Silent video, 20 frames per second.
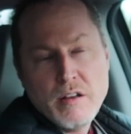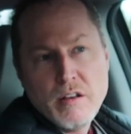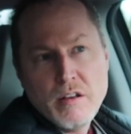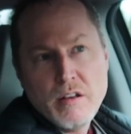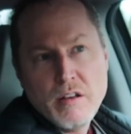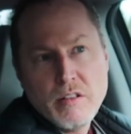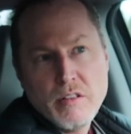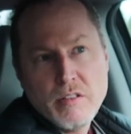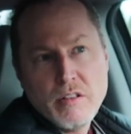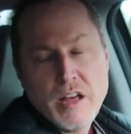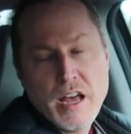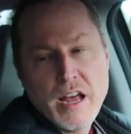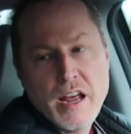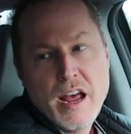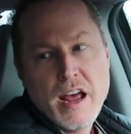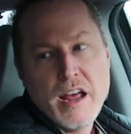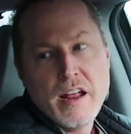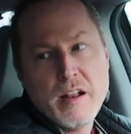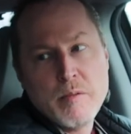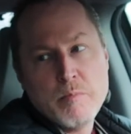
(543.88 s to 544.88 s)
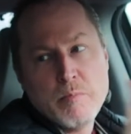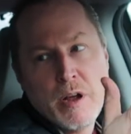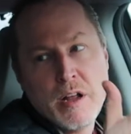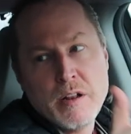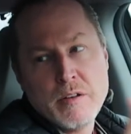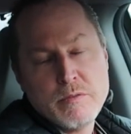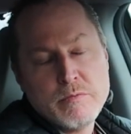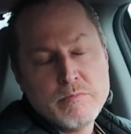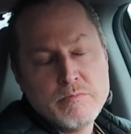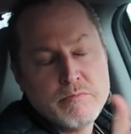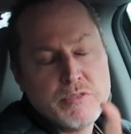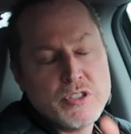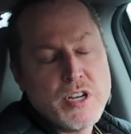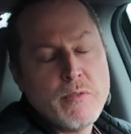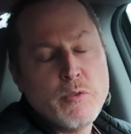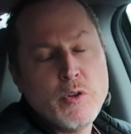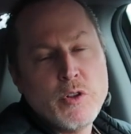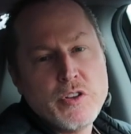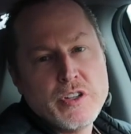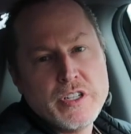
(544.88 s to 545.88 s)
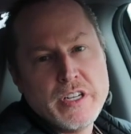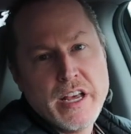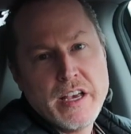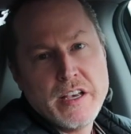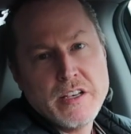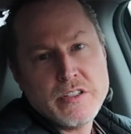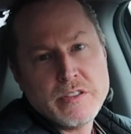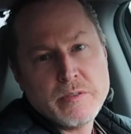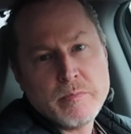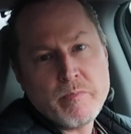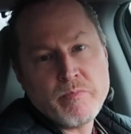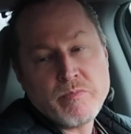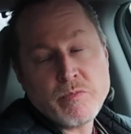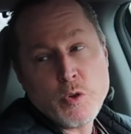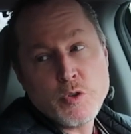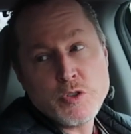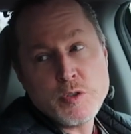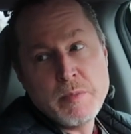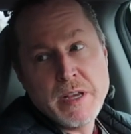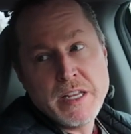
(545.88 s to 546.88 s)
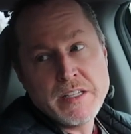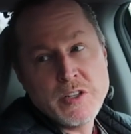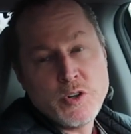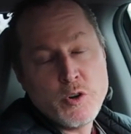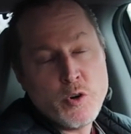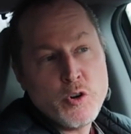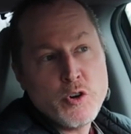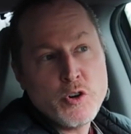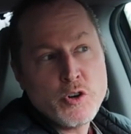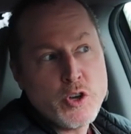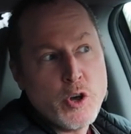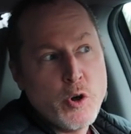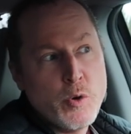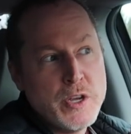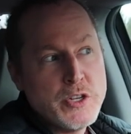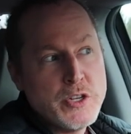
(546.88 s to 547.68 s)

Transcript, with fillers: Yeah. Several of the days, which means in order to go